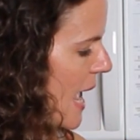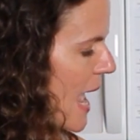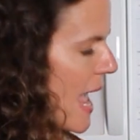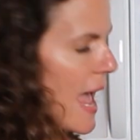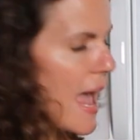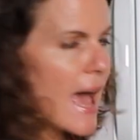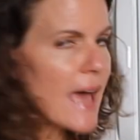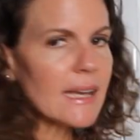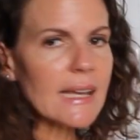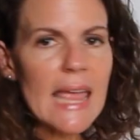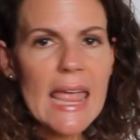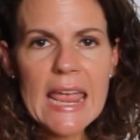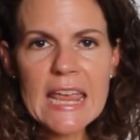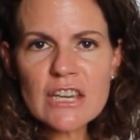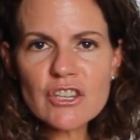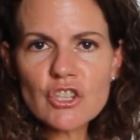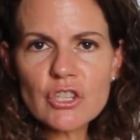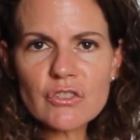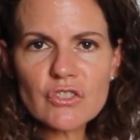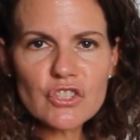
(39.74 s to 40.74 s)
at
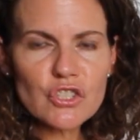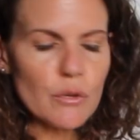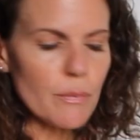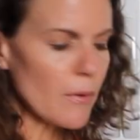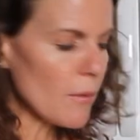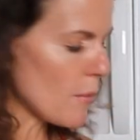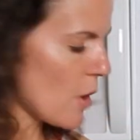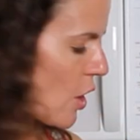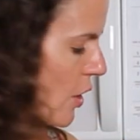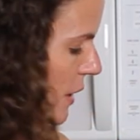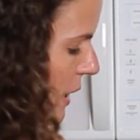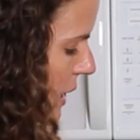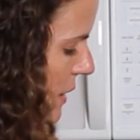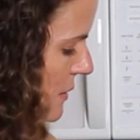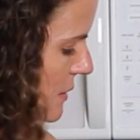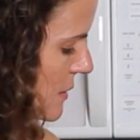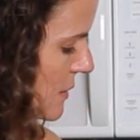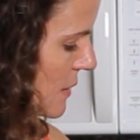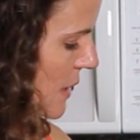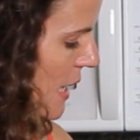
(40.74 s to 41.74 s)
Asian
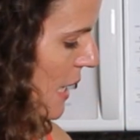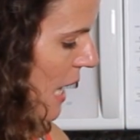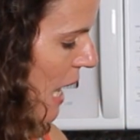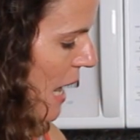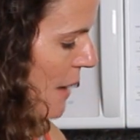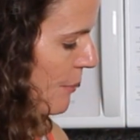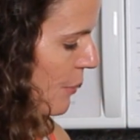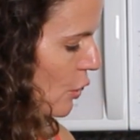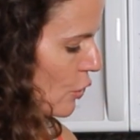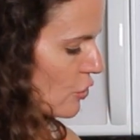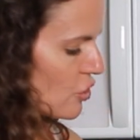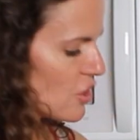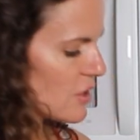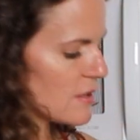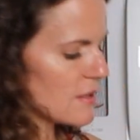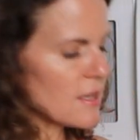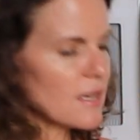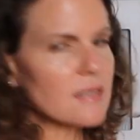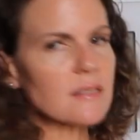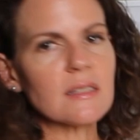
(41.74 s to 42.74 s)
supermarkets. And I
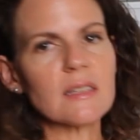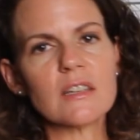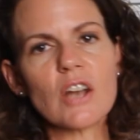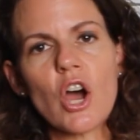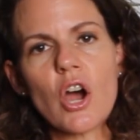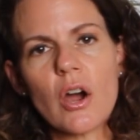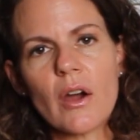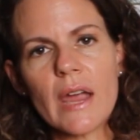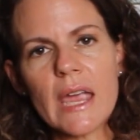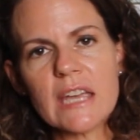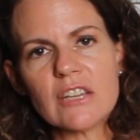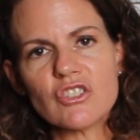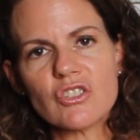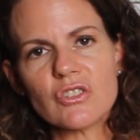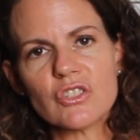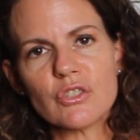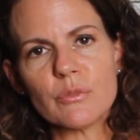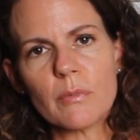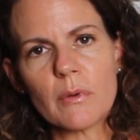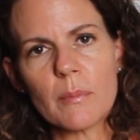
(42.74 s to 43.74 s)
purchased this at our
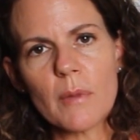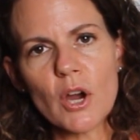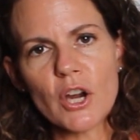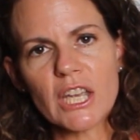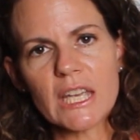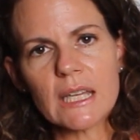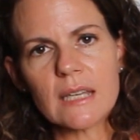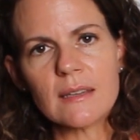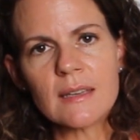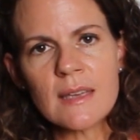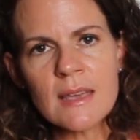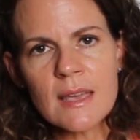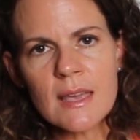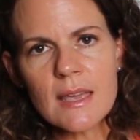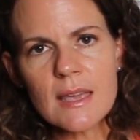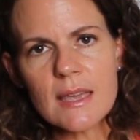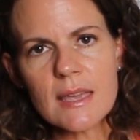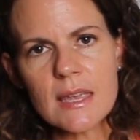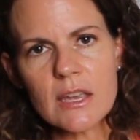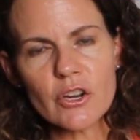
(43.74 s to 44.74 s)
Asian supermarket
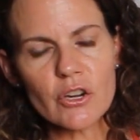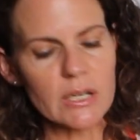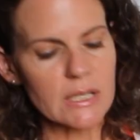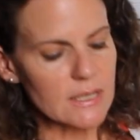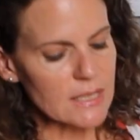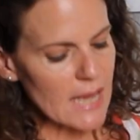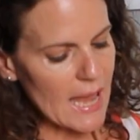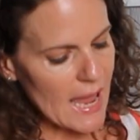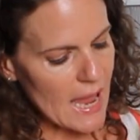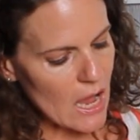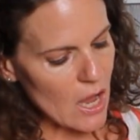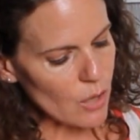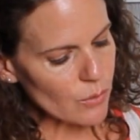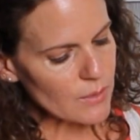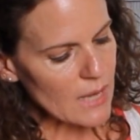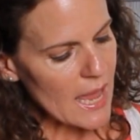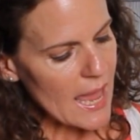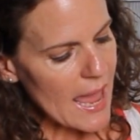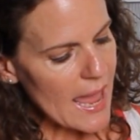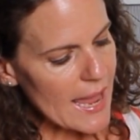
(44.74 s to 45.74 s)
here in
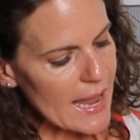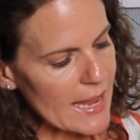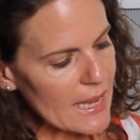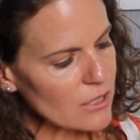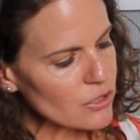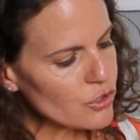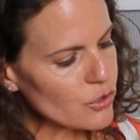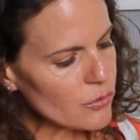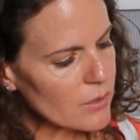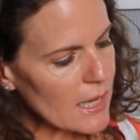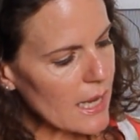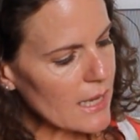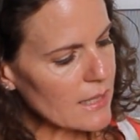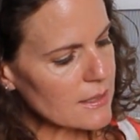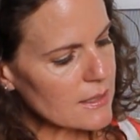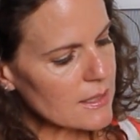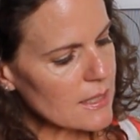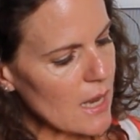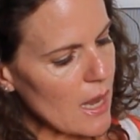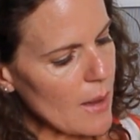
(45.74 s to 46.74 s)
town. And you
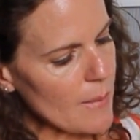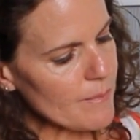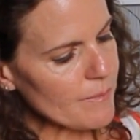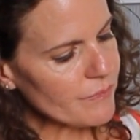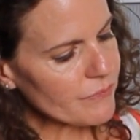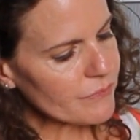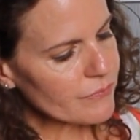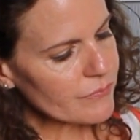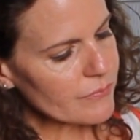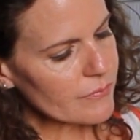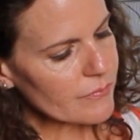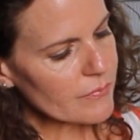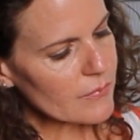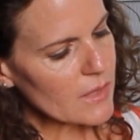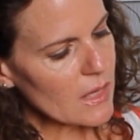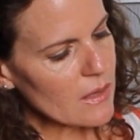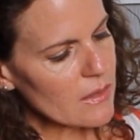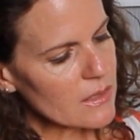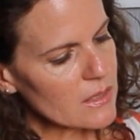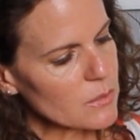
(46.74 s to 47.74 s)
get,
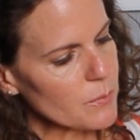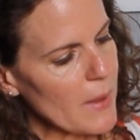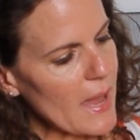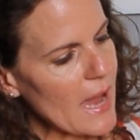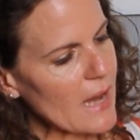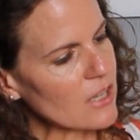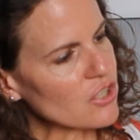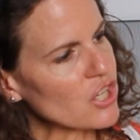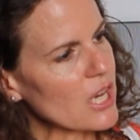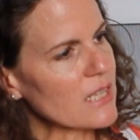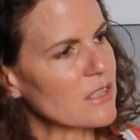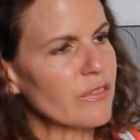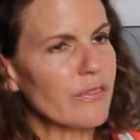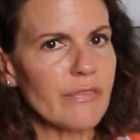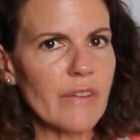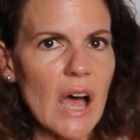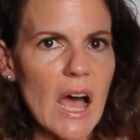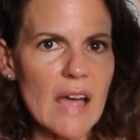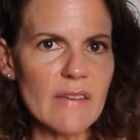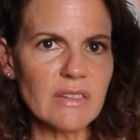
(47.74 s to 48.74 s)
this package has
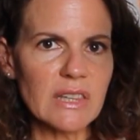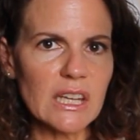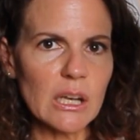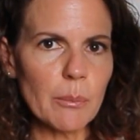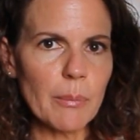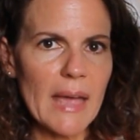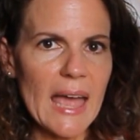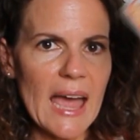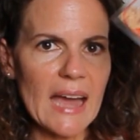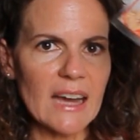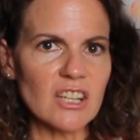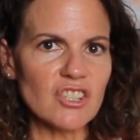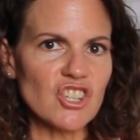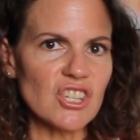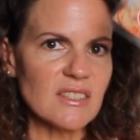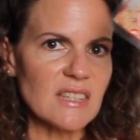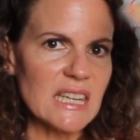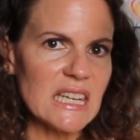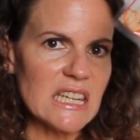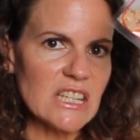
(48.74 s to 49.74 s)
5 little
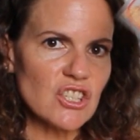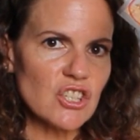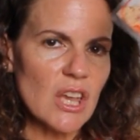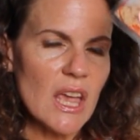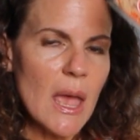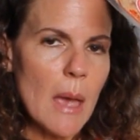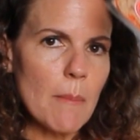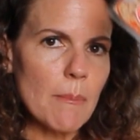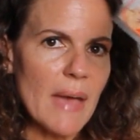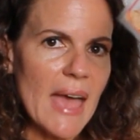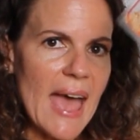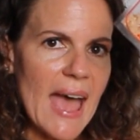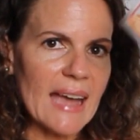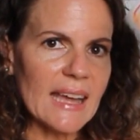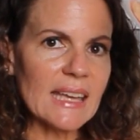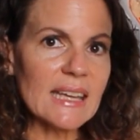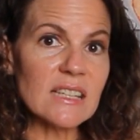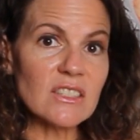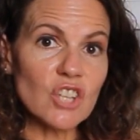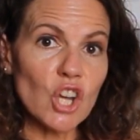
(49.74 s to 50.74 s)
packages. Each
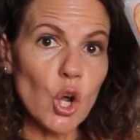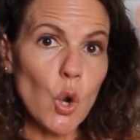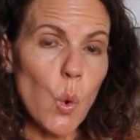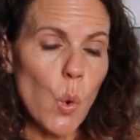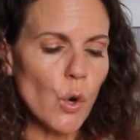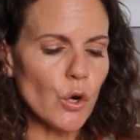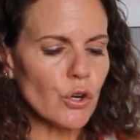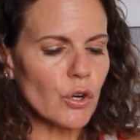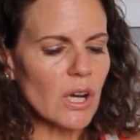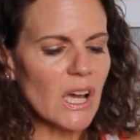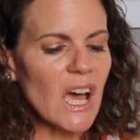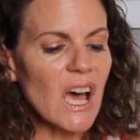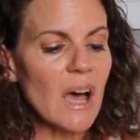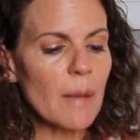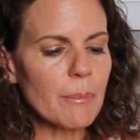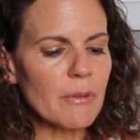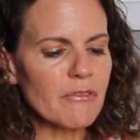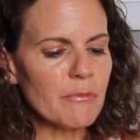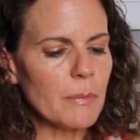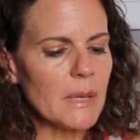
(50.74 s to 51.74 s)
packet is a ¼
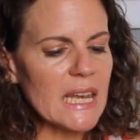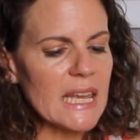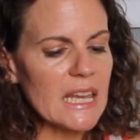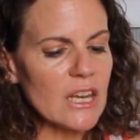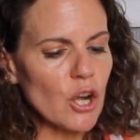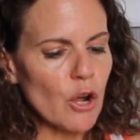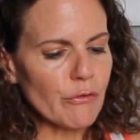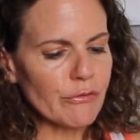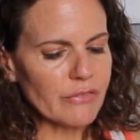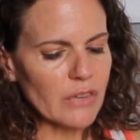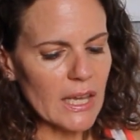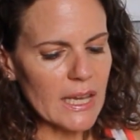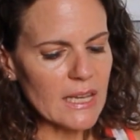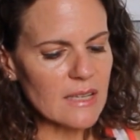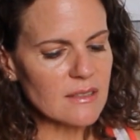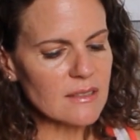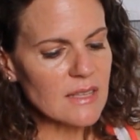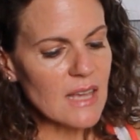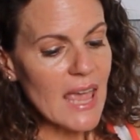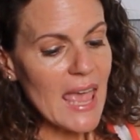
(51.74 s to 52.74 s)
cup of bonito
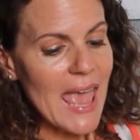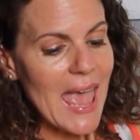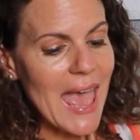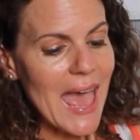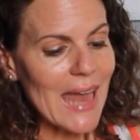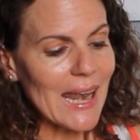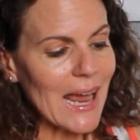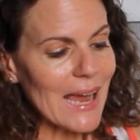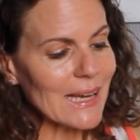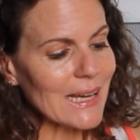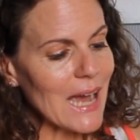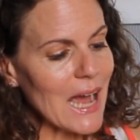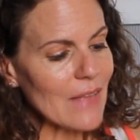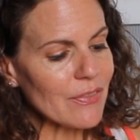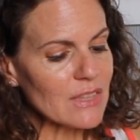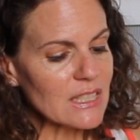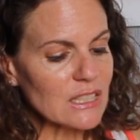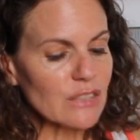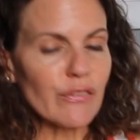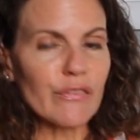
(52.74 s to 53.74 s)
flakes. And I
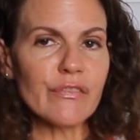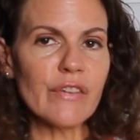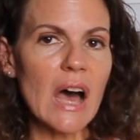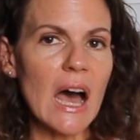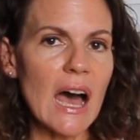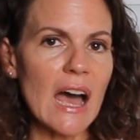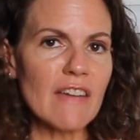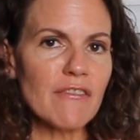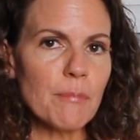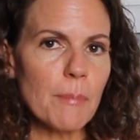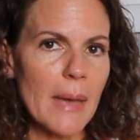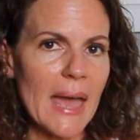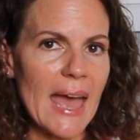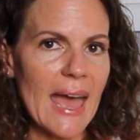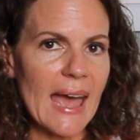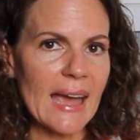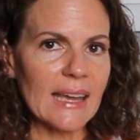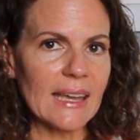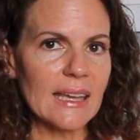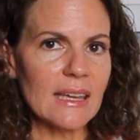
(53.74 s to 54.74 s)
got this
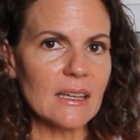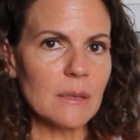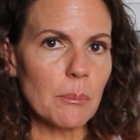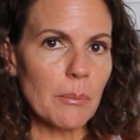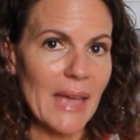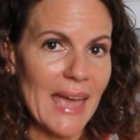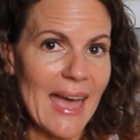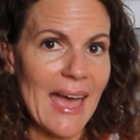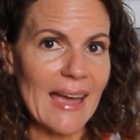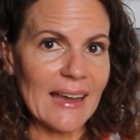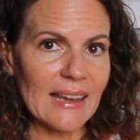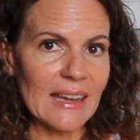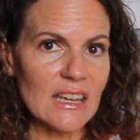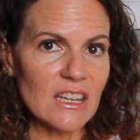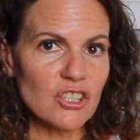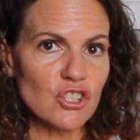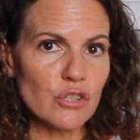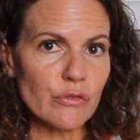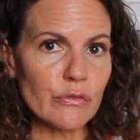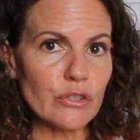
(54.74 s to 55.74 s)
5-packet
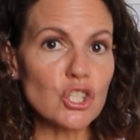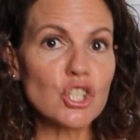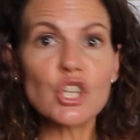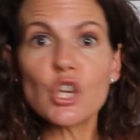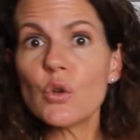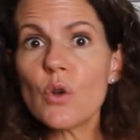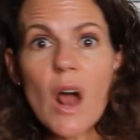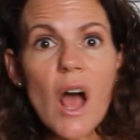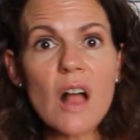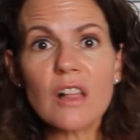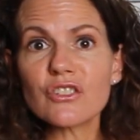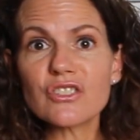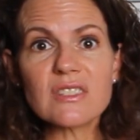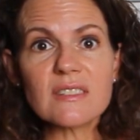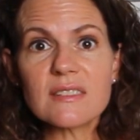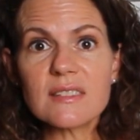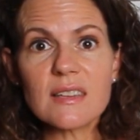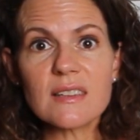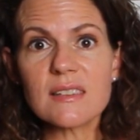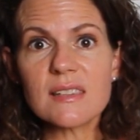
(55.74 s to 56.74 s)
package for
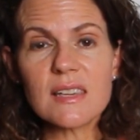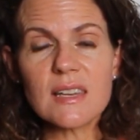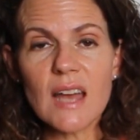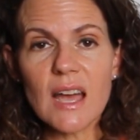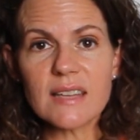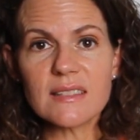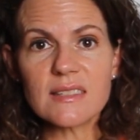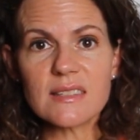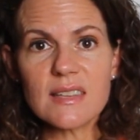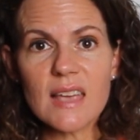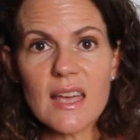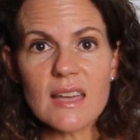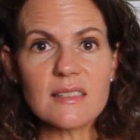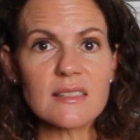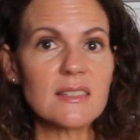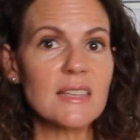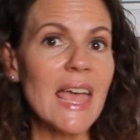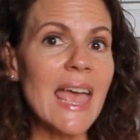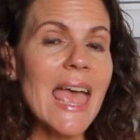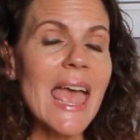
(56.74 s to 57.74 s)

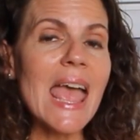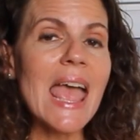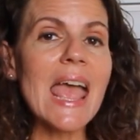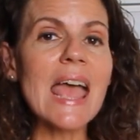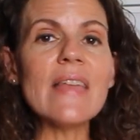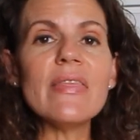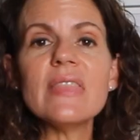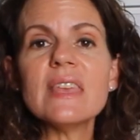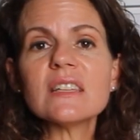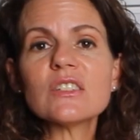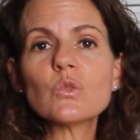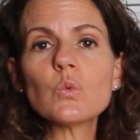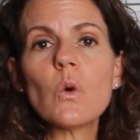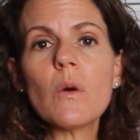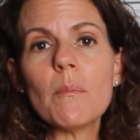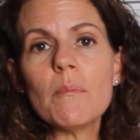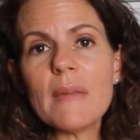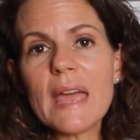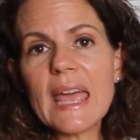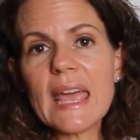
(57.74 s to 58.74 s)
$2.69. And this
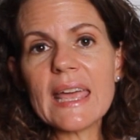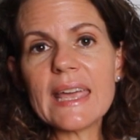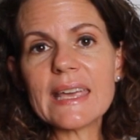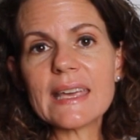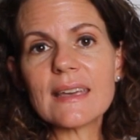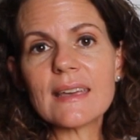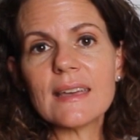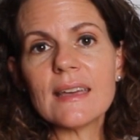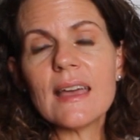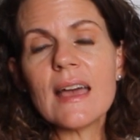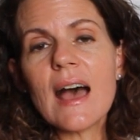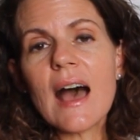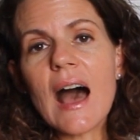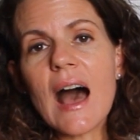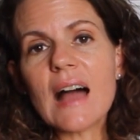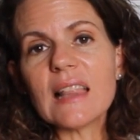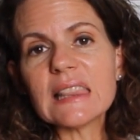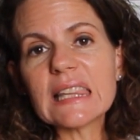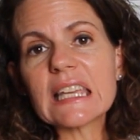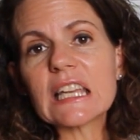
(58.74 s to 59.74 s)
will make
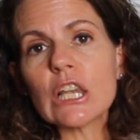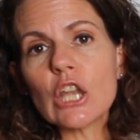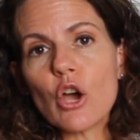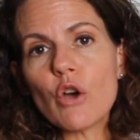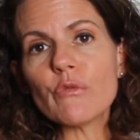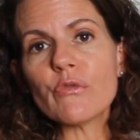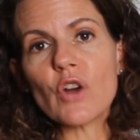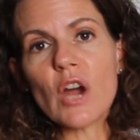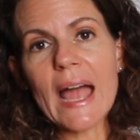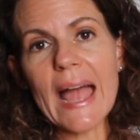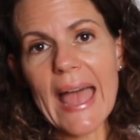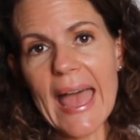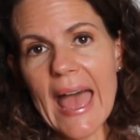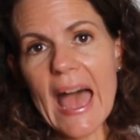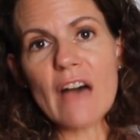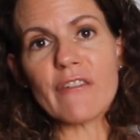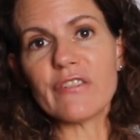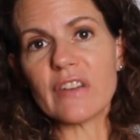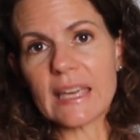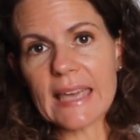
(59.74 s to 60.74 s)
a little over a
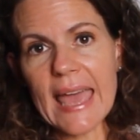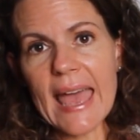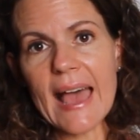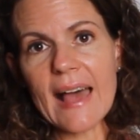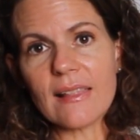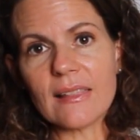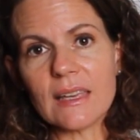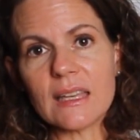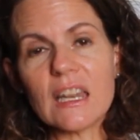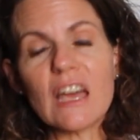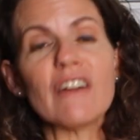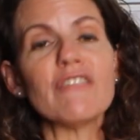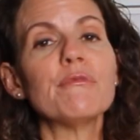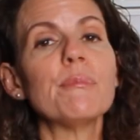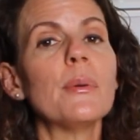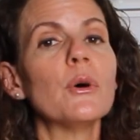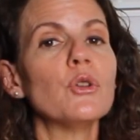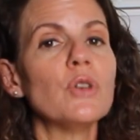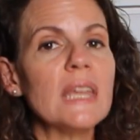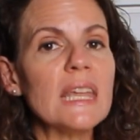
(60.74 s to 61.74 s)
½ gallon
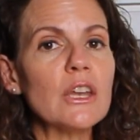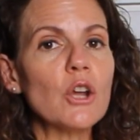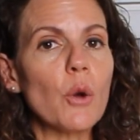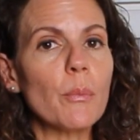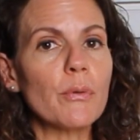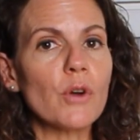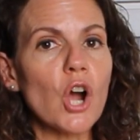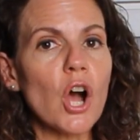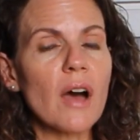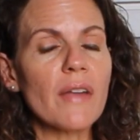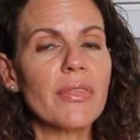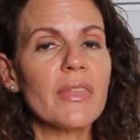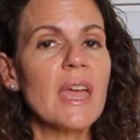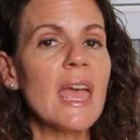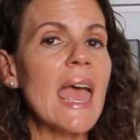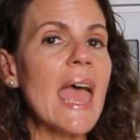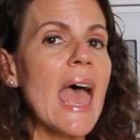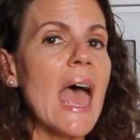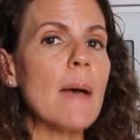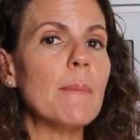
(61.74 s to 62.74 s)
of bonito
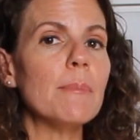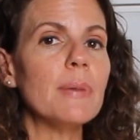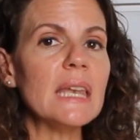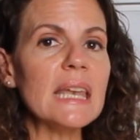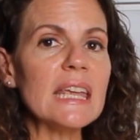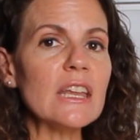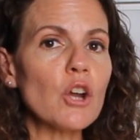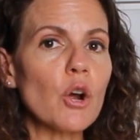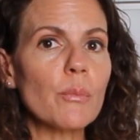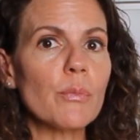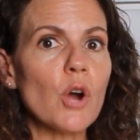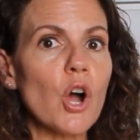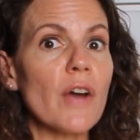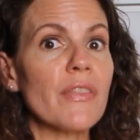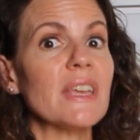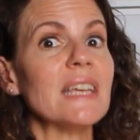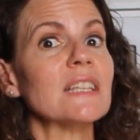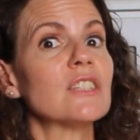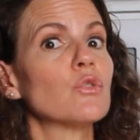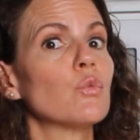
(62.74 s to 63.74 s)
broth. And bonito
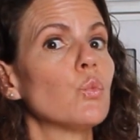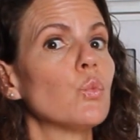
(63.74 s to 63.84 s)
broth is